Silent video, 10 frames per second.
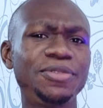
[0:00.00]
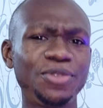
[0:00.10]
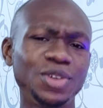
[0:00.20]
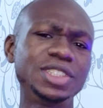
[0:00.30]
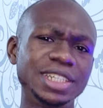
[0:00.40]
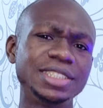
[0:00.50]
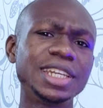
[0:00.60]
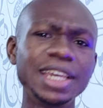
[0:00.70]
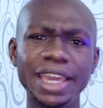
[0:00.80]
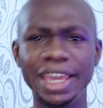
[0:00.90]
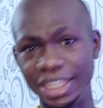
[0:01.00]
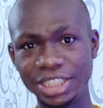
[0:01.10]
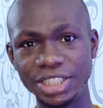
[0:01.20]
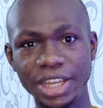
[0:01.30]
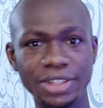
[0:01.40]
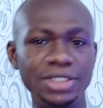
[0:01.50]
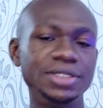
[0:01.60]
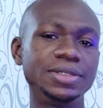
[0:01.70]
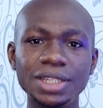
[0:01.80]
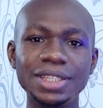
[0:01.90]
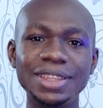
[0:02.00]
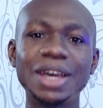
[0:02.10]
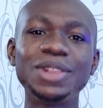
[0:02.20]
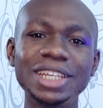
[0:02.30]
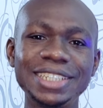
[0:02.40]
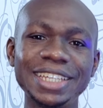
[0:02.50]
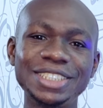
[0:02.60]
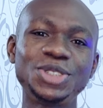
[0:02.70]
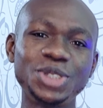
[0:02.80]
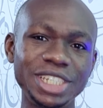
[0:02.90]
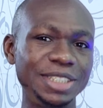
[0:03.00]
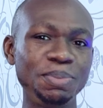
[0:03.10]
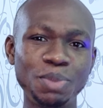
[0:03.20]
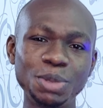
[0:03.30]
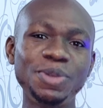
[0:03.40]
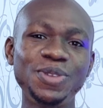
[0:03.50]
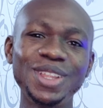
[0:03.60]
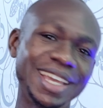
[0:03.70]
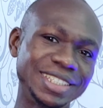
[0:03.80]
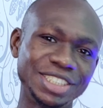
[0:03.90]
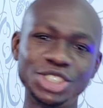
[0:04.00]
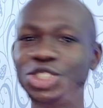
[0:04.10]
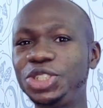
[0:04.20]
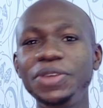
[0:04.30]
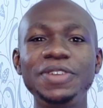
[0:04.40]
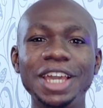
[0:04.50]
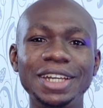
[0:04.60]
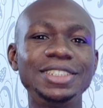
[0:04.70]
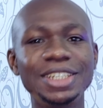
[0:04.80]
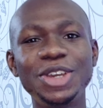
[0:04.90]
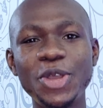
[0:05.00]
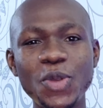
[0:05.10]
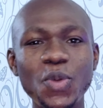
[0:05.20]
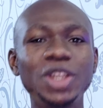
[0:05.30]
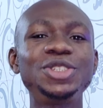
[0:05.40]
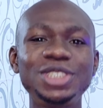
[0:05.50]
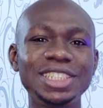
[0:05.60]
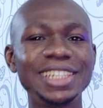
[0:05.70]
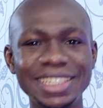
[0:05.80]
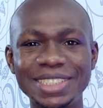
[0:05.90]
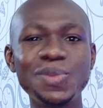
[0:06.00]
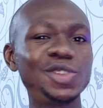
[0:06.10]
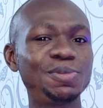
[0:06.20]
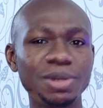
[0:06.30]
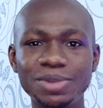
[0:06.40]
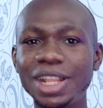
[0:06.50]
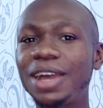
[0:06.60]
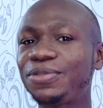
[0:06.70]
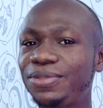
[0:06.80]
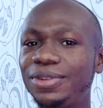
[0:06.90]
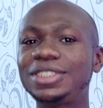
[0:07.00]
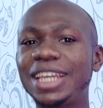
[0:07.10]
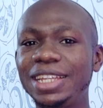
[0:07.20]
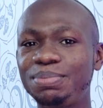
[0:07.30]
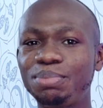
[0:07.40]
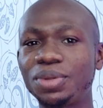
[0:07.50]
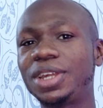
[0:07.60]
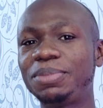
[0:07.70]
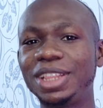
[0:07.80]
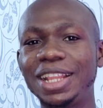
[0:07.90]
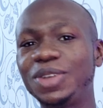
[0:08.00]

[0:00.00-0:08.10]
in front-end engineering. Now let's get into it, but before then, trivia. What do you think is the most popular front-end programming